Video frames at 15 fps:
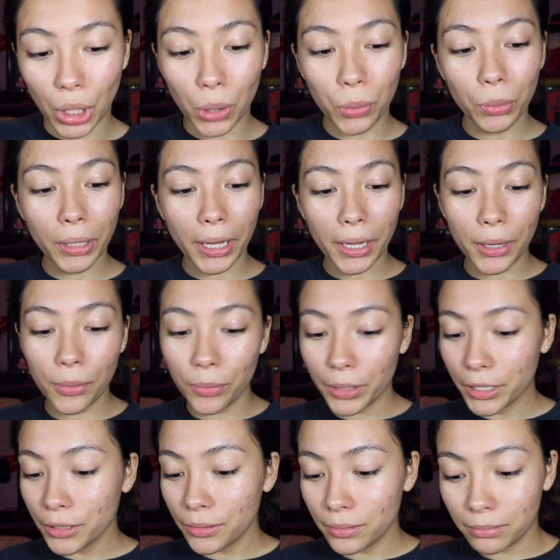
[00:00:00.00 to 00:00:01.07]
okay, we
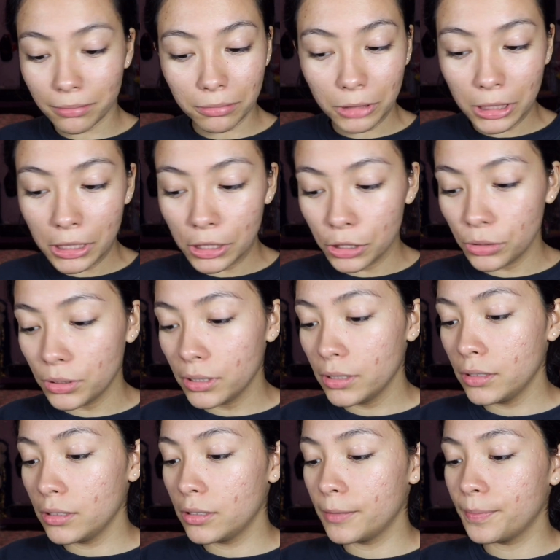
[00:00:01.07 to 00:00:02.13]
can do
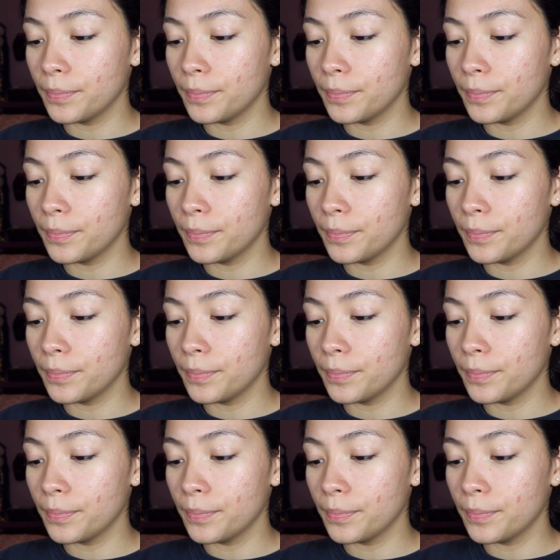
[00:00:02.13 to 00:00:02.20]
this